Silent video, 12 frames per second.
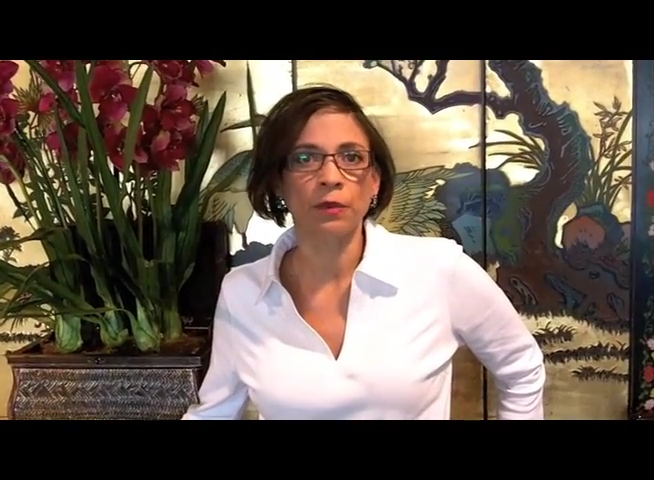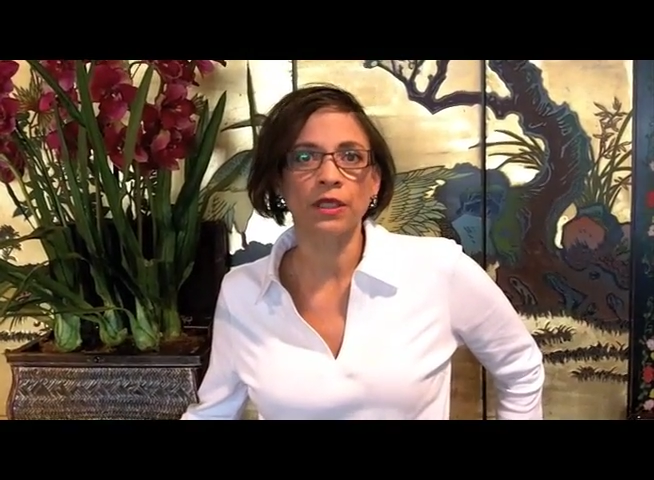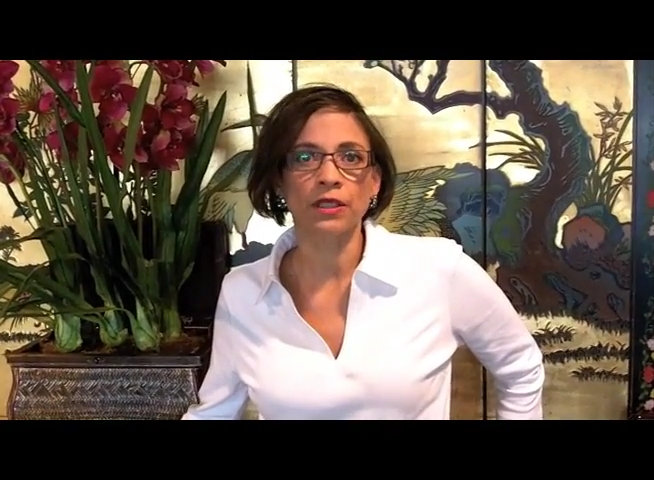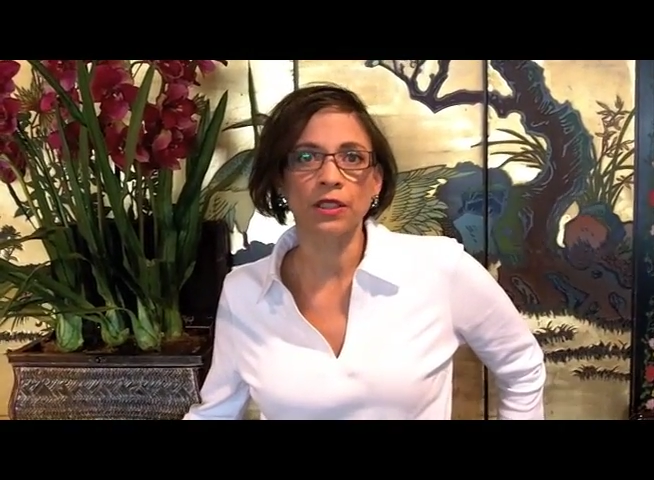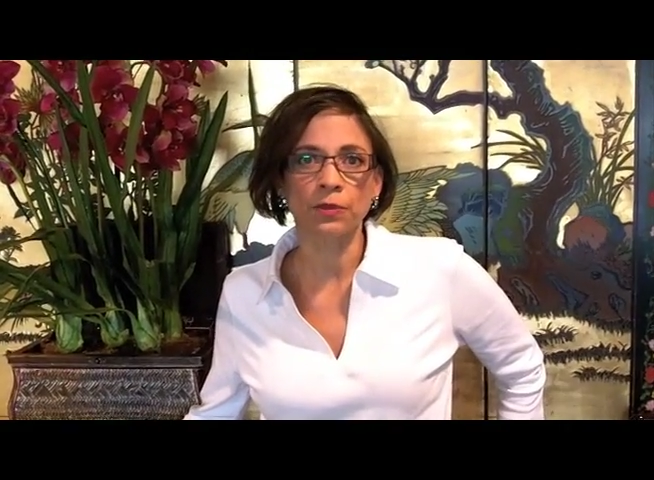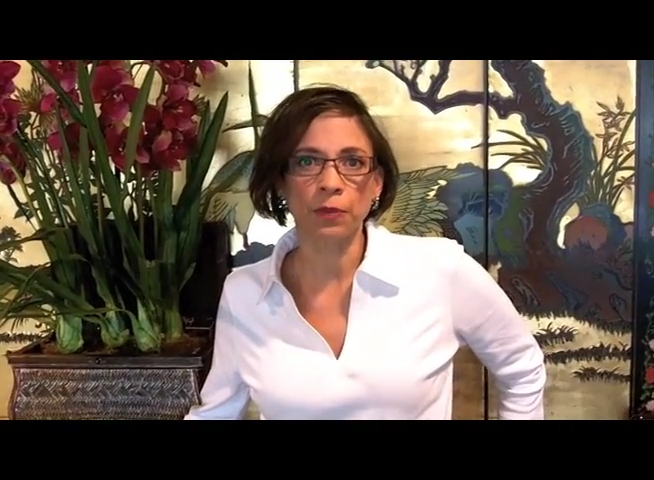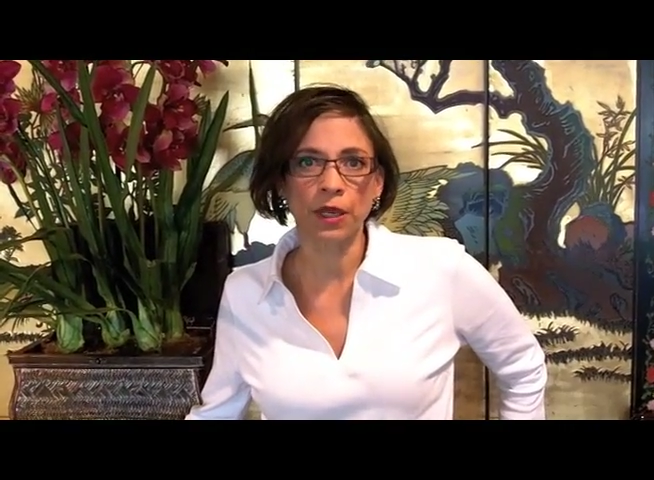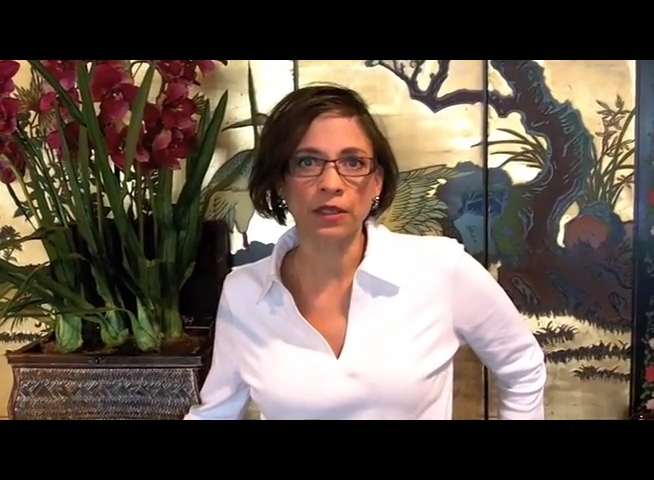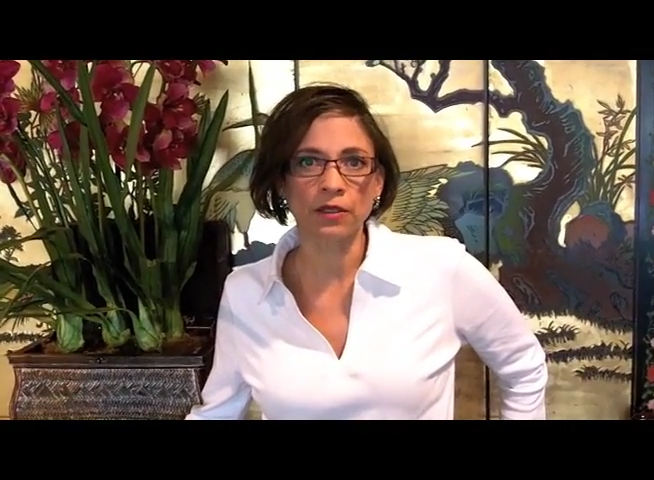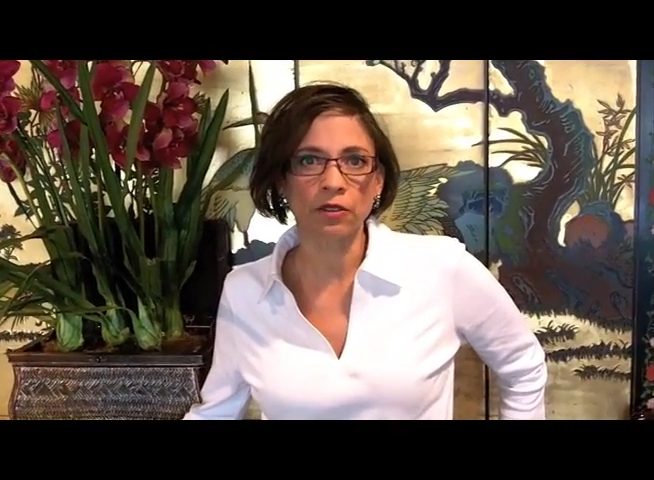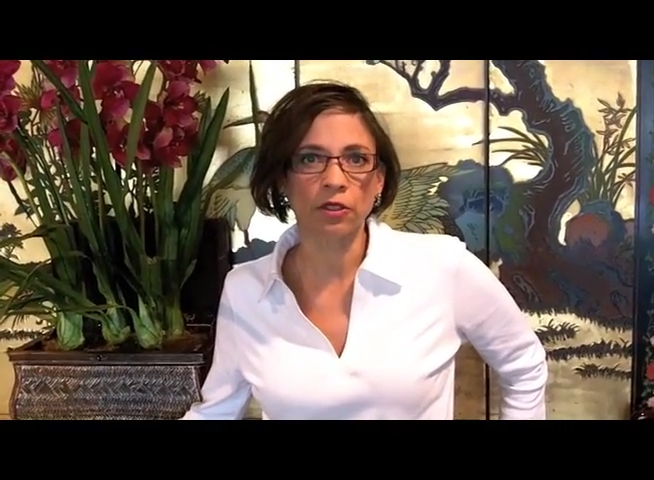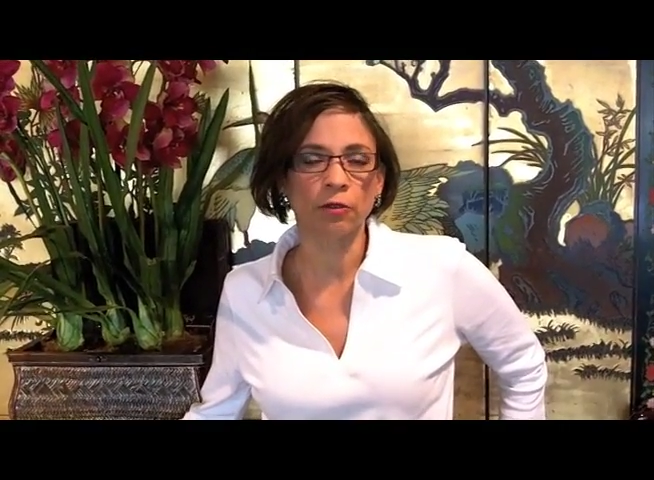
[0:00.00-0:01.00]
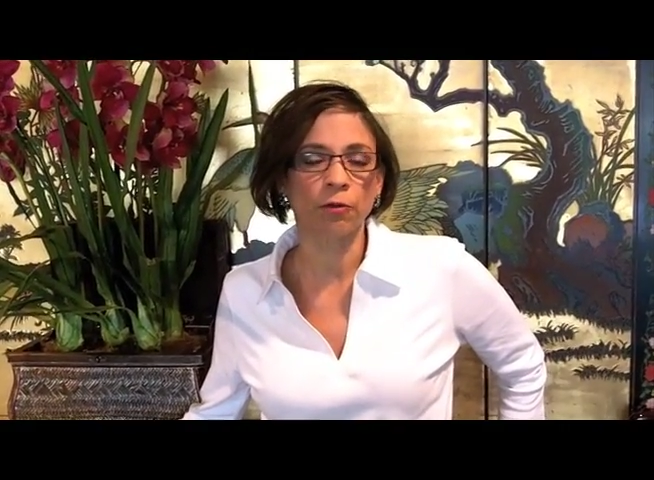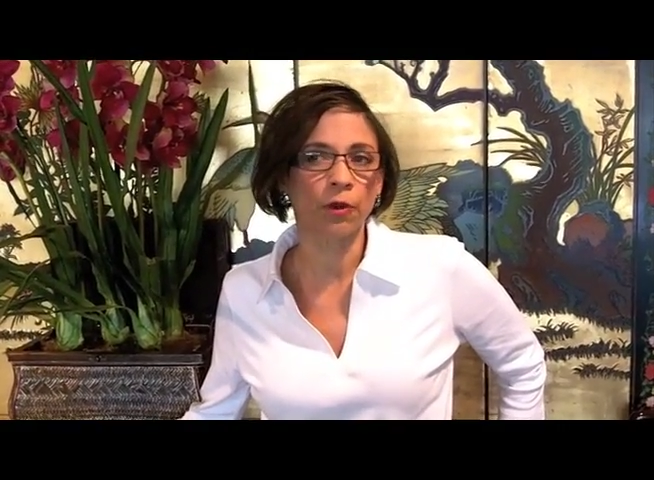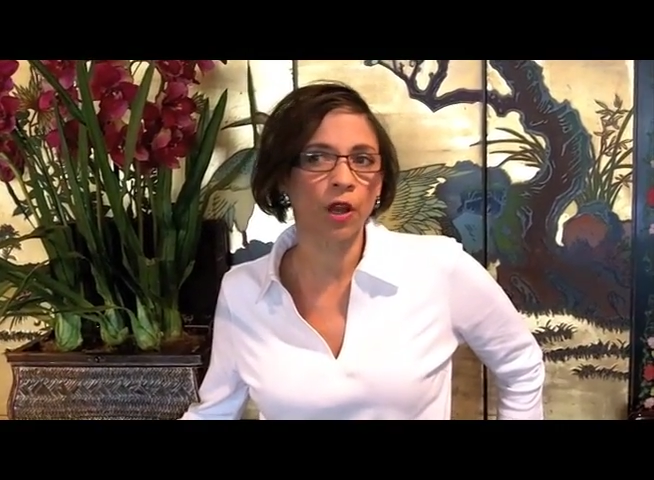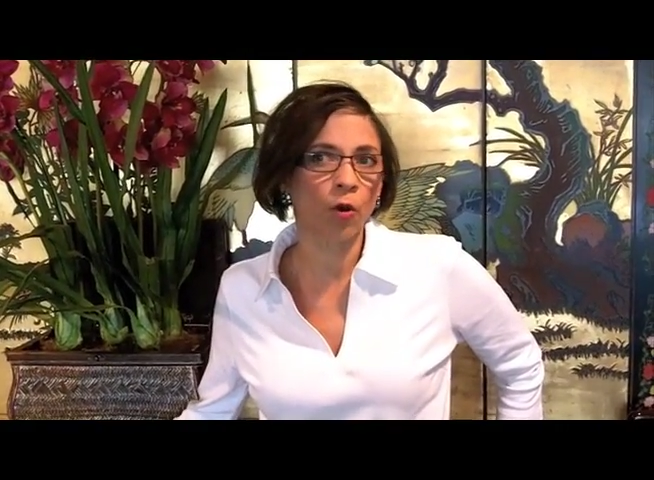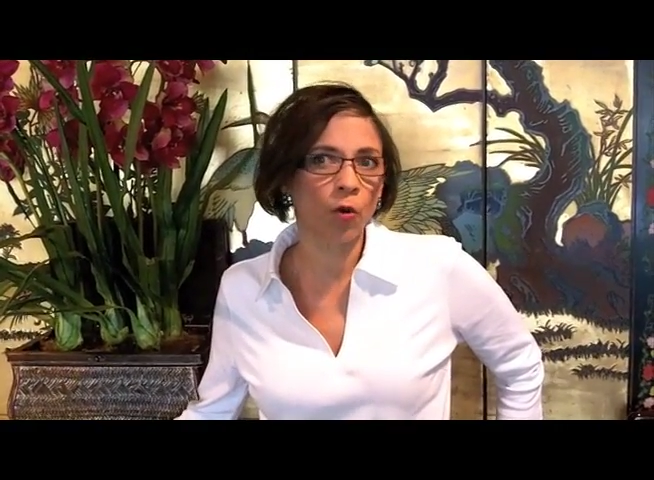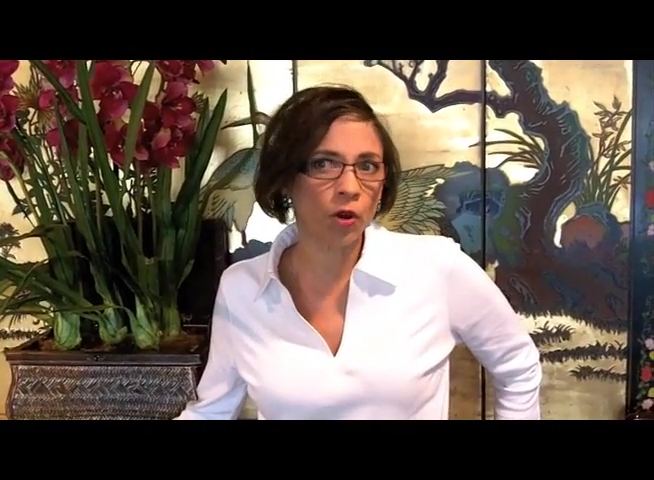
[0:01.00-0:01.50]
because it's based on an